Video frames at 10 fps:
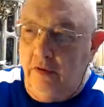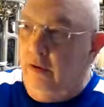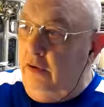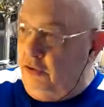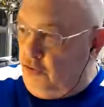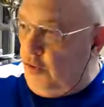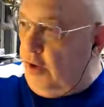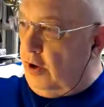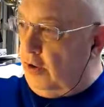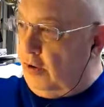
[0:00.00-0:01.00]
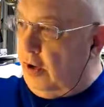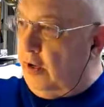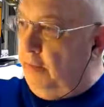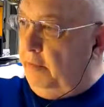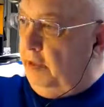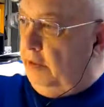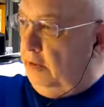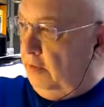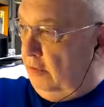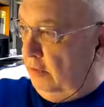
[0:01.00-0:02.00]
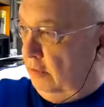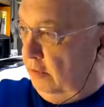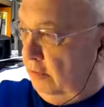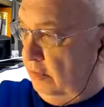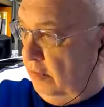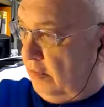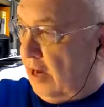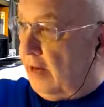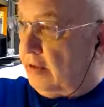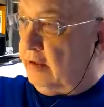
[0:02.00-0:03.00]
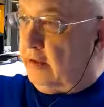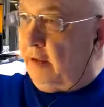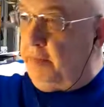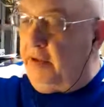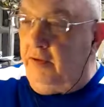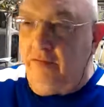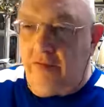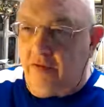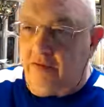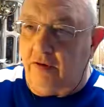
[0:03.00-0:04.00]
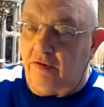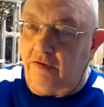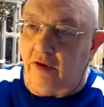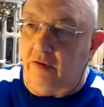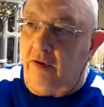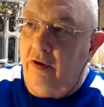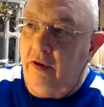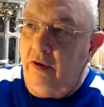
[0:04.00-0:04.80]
destroy our economy and attack companies, et cetera, et cetera.